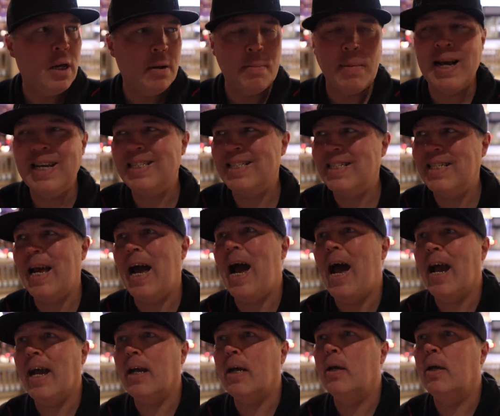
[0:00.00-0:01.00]
in my
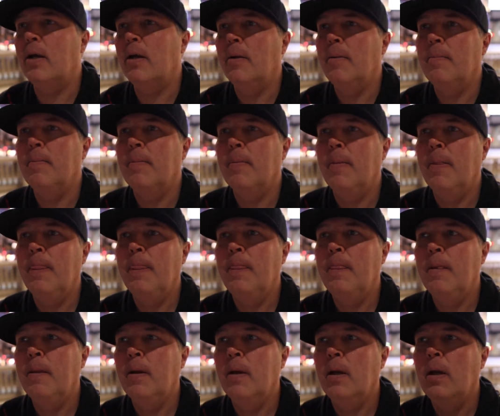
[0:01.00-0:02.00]
stack.
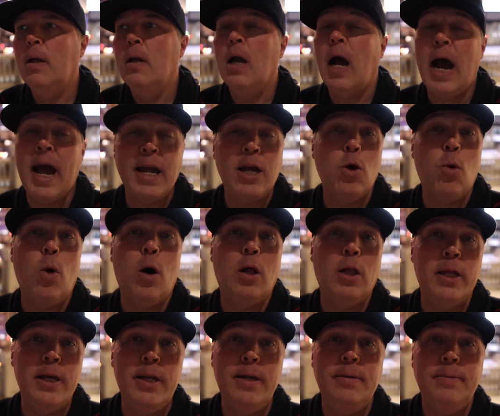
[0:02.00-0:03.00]
I go
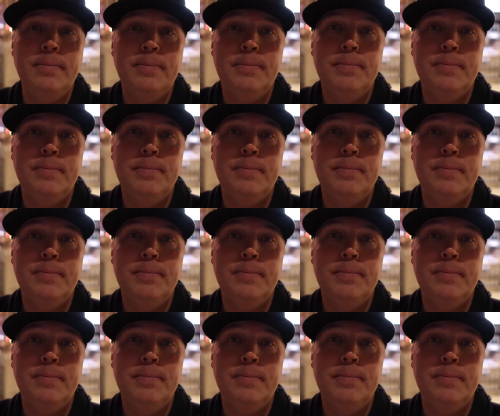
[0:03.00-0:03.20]
all in.